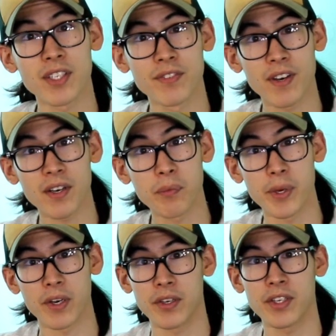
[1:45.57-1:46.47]
It's very
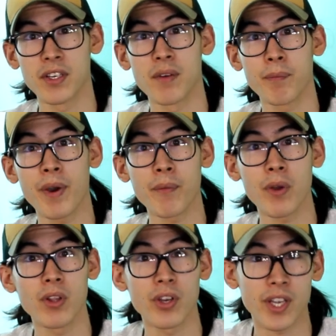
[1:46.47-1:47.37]
weird, but
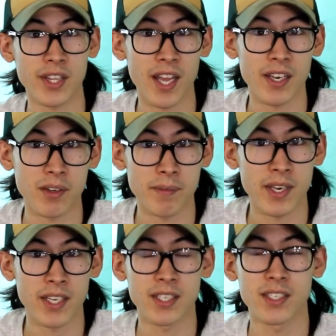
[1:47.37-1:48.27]
we'll look at that in a minute.